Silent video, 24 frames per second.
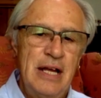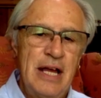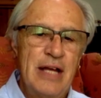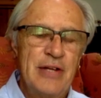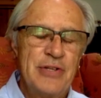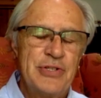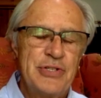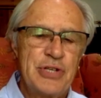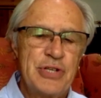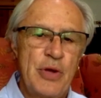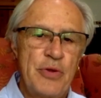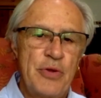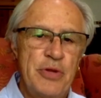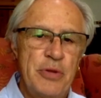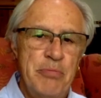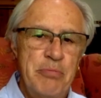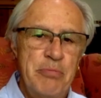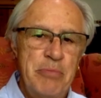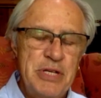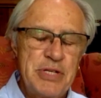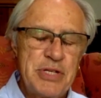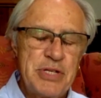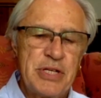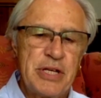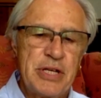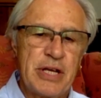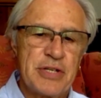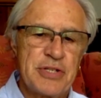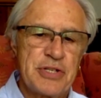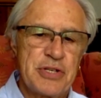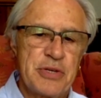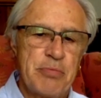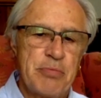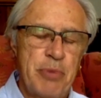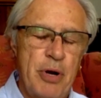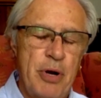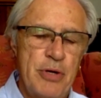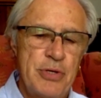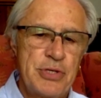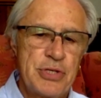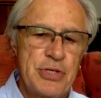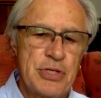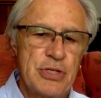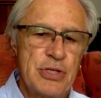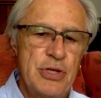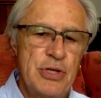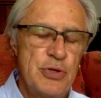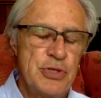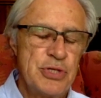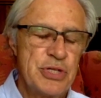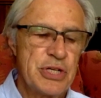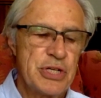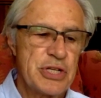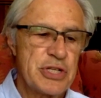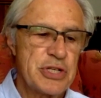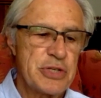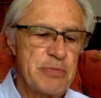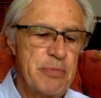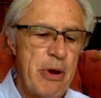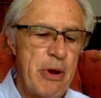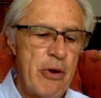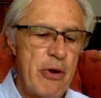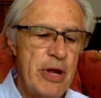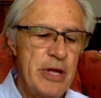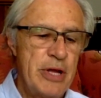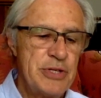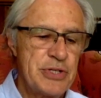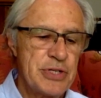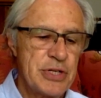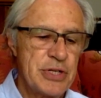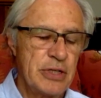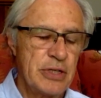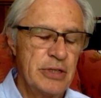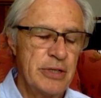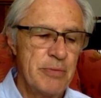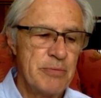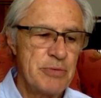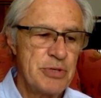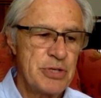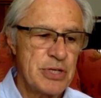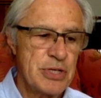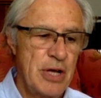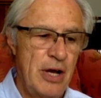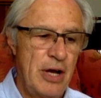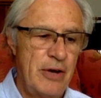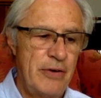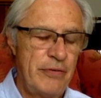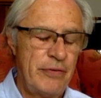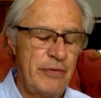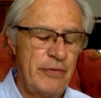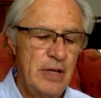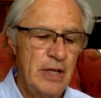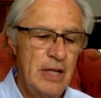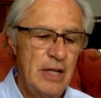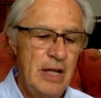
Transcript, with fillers: And so the mystic is a person who's experiencing themselves